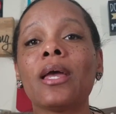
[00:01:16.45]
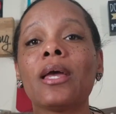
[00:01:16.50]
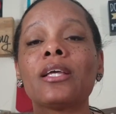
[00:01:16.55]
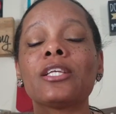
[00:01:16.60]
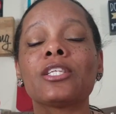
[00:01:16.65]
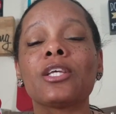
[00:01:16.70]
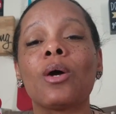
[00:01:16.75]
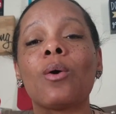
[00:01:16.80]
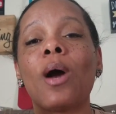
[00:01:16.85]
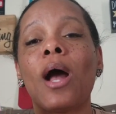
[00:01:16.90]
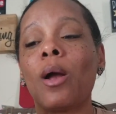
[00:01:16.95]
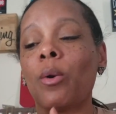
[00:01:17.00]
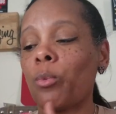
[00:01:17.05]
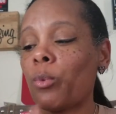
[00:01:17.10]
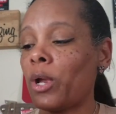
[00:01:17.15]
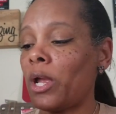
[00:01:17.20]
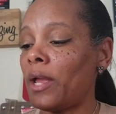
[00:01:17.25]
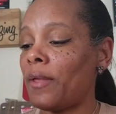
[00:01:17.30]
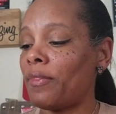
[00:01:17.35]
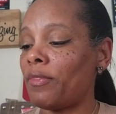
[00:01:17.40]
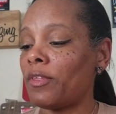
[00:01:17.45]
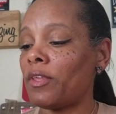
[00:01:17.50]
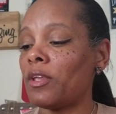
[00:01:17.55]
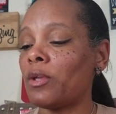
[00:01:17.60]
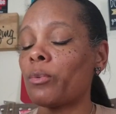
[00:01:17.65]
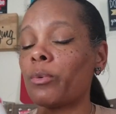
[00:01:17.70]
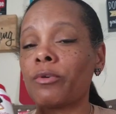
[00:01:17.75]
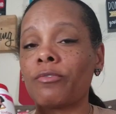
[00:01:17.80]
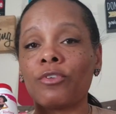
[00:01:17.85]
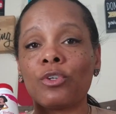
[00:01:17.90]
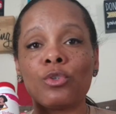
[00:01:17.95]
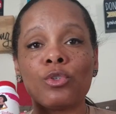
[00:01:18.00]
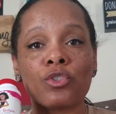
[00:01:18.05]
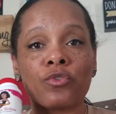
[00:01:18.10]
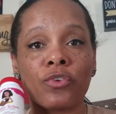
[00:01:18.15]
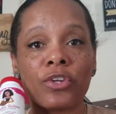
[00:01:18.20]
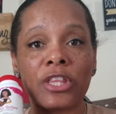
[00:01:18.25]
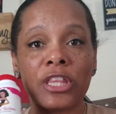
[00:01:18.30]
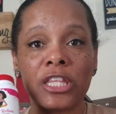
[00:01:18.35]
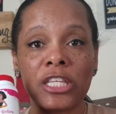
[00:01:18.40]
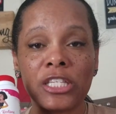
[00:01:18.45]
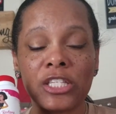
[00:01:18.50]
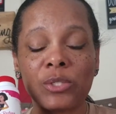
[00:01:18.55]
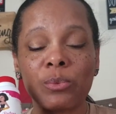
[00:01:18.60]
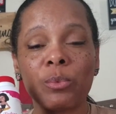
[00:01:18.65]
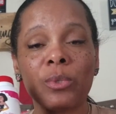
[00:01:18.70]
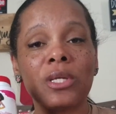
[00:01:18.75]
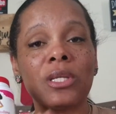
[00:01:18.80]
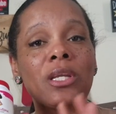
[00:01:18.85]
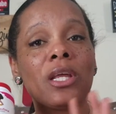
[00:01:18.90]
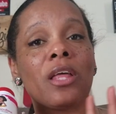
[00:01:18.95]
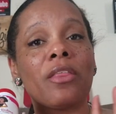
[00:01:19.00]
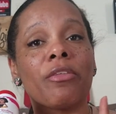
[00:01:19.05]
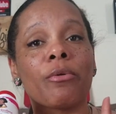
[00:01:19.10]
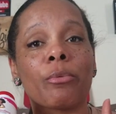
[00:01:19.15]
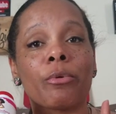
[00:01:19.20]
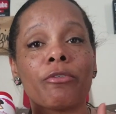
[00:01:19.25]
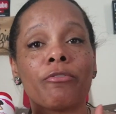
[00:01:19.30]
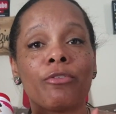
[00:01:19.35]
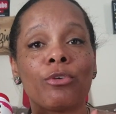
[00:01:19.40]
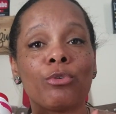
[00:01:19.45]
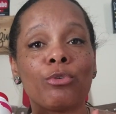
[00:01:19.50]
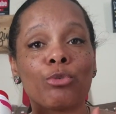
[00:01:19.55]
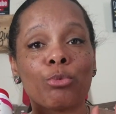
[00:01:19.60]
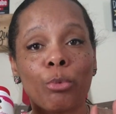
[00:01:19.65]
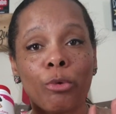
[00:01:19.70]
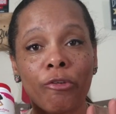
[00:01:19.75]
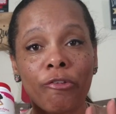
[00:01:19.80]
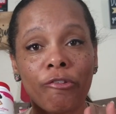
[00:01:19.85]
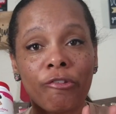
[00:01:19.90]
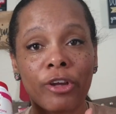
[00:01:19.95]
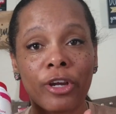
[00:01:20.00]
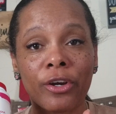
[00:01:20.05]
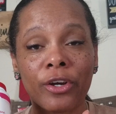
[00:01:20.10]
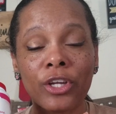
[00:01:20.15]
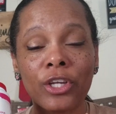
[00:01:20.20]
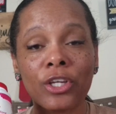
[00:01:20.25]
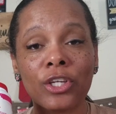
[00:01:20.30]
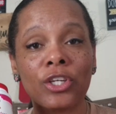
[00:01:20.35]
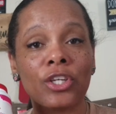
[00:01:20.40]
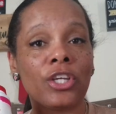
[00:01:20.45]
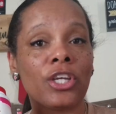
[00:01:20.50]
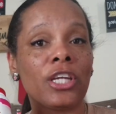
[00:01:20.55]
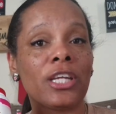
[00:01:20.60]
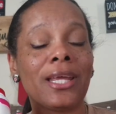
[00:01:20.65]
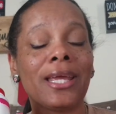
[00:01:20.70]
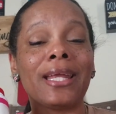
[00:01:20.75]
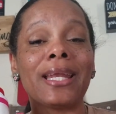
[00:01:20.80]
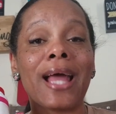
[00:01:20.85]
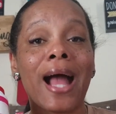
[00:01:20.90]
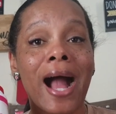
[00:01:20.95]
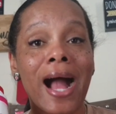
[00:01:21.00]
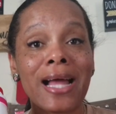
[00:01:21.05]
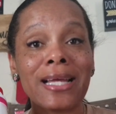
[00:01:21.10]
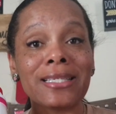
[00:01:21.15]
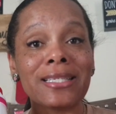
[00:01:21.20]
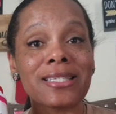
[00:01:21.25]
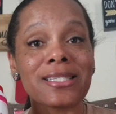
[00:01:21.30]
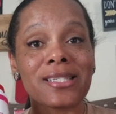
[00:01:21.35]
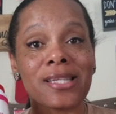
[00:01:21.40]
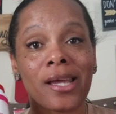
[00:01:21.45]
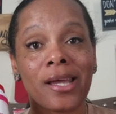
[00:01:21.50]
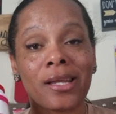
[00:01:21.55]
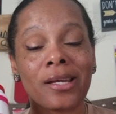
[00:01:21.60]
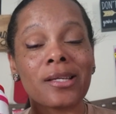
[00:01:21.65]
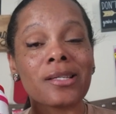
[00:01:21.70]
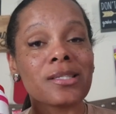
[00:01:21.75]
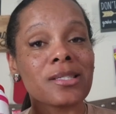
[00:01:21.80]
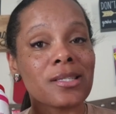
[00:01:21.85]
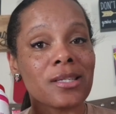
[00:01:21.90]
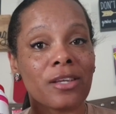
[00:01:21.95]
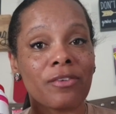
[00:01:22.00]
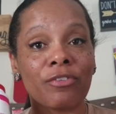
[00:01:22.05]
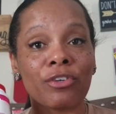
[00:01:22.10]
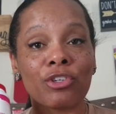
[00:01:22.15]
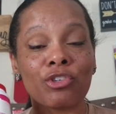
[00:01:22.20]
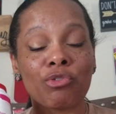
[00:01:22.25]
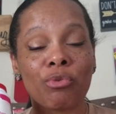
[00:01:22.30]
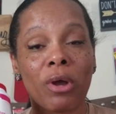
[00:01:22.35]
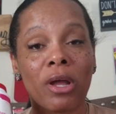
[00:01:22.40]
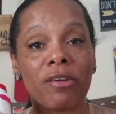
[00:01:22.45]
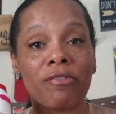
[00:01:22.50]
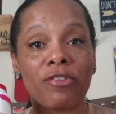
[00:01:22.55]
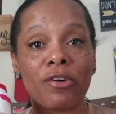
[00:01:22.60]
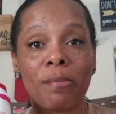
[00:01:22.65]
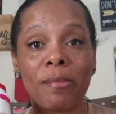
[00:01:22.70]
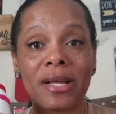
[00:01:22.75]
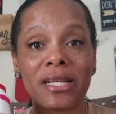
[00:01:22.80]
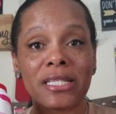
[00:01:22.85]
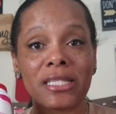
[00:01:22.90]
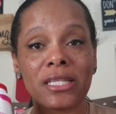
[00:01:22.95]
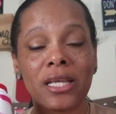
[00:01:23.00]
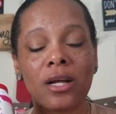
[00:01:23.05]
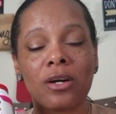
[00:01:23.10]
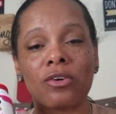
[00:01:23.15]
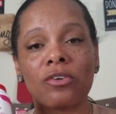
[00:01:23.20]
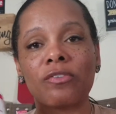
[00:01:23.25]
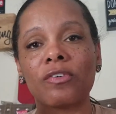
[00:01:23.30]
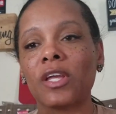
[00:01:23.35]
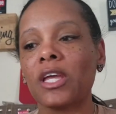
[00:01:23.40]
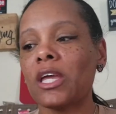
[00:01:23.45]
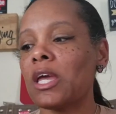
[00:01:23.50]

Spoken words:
So I read the reviews for this one. The reviews were very good, and I decided to give it a try for myself.